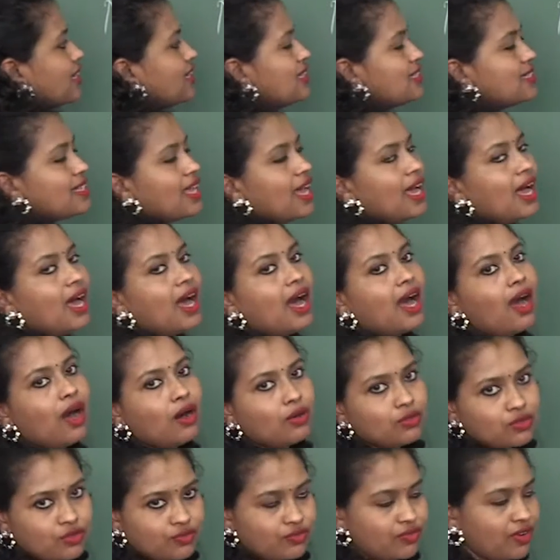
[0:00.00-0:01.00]
is
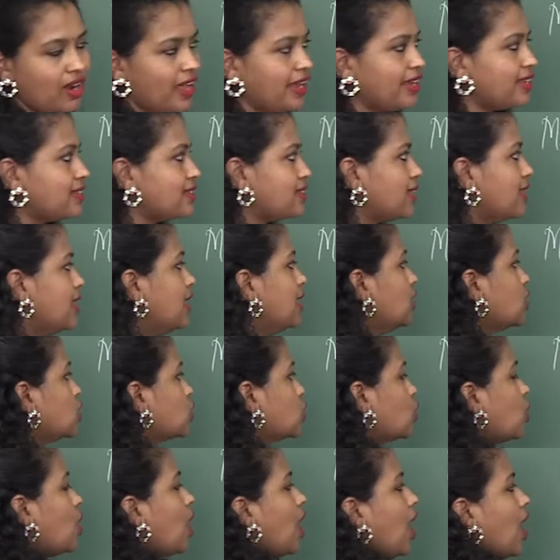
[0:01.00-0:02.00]
houseflies.
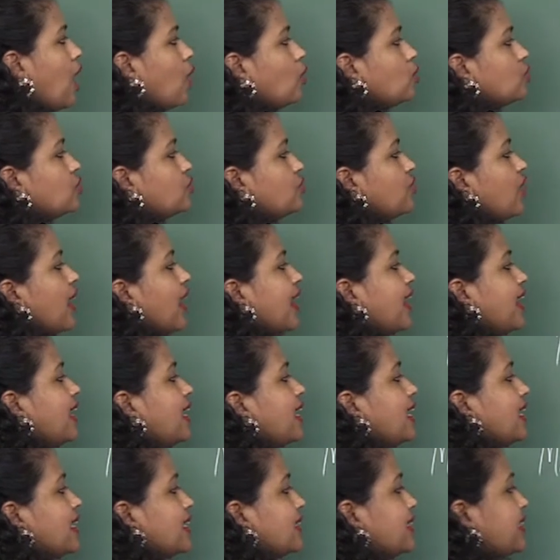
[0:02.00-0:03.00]
So,
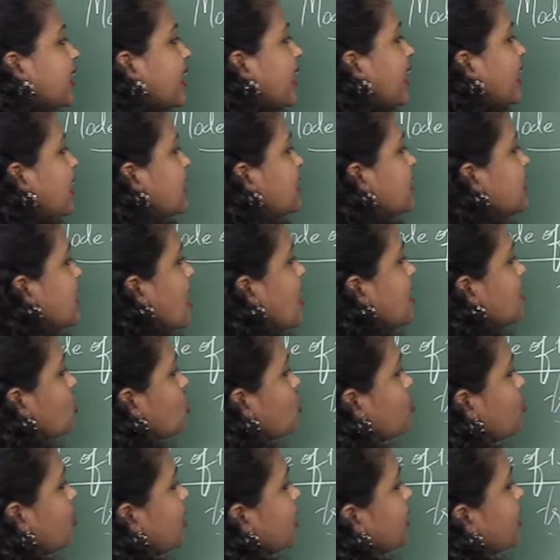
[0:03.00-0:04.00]
housefly, they
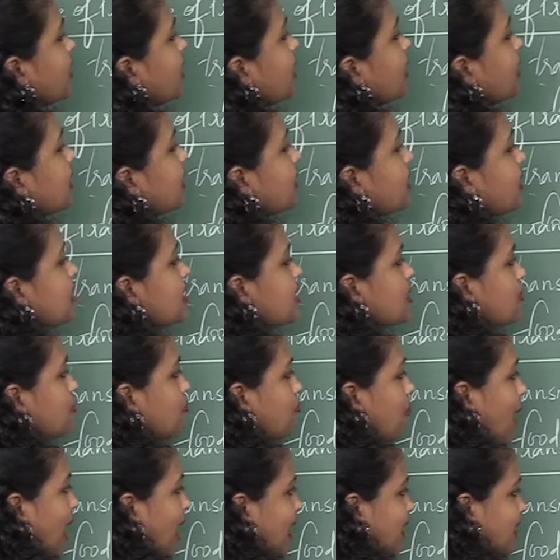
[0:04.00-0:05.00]
transmit this
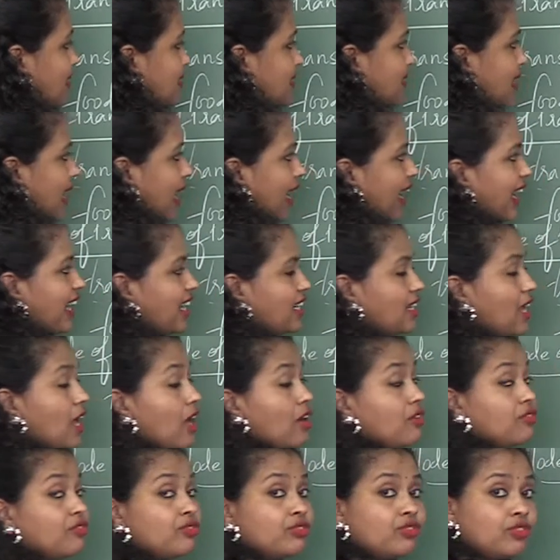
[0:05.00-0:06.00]

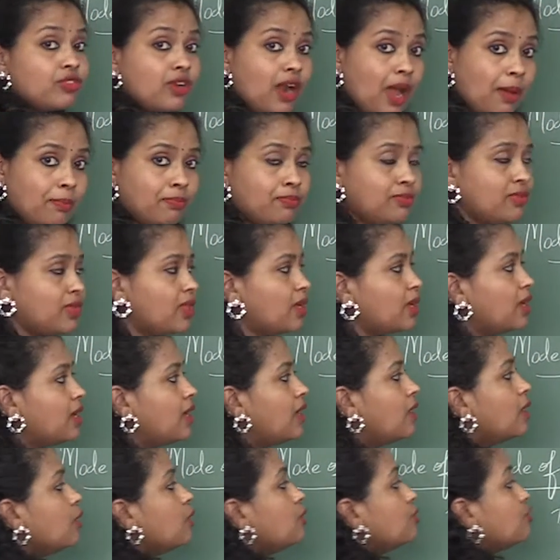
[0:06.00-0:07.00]
parasite from
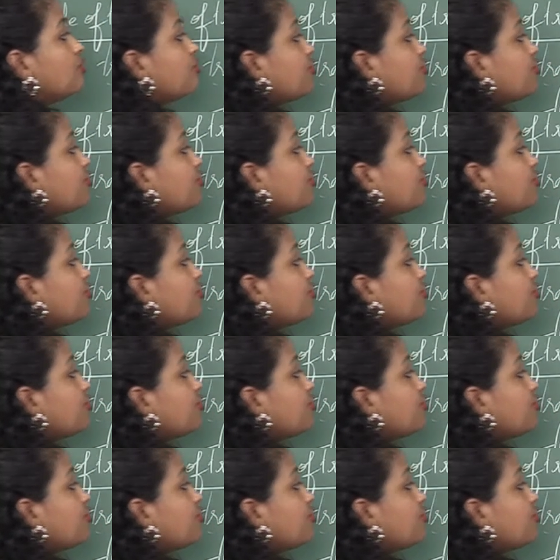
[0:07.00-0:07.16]
the